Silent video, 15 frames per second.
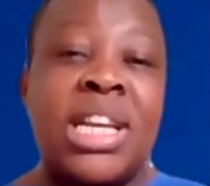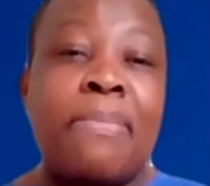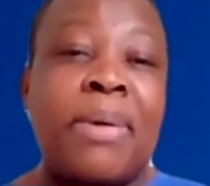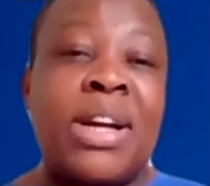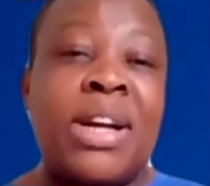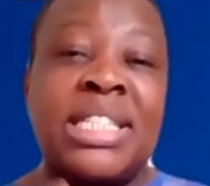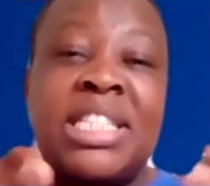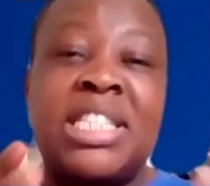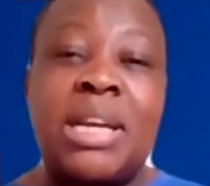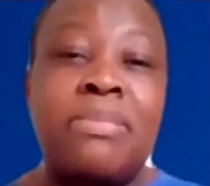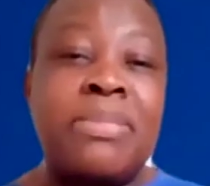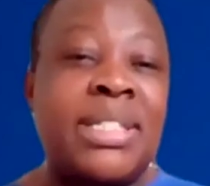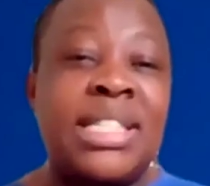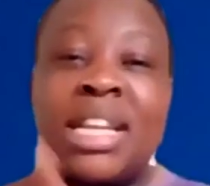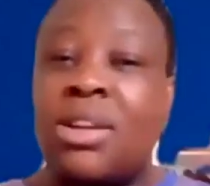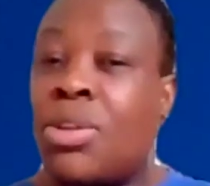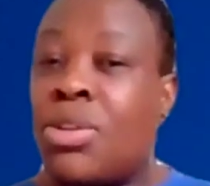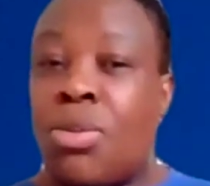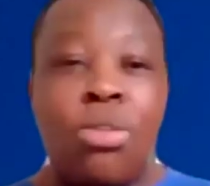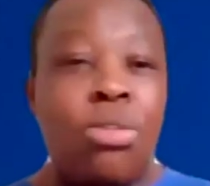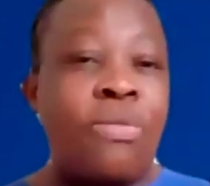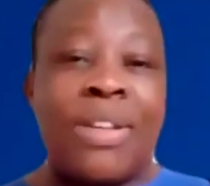about in Germiston and
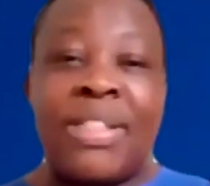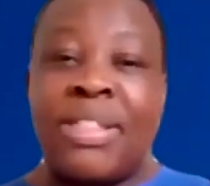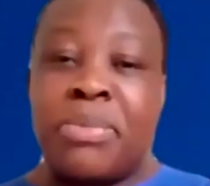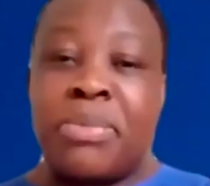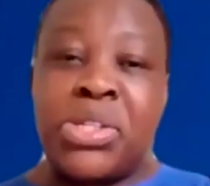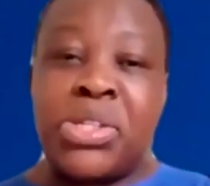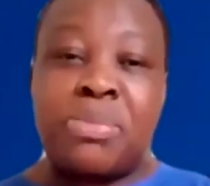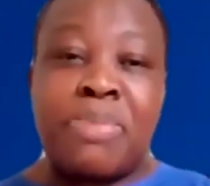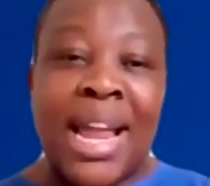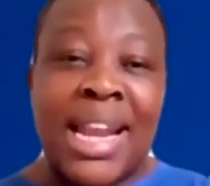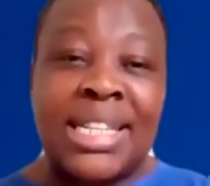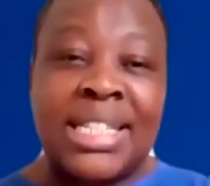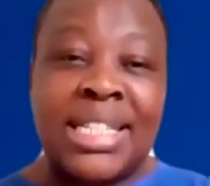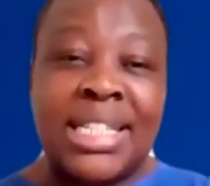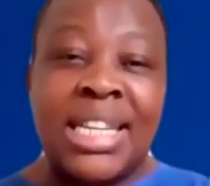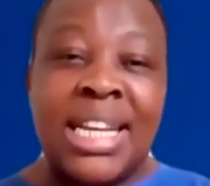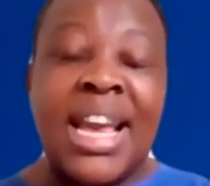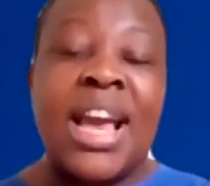all over the municipality,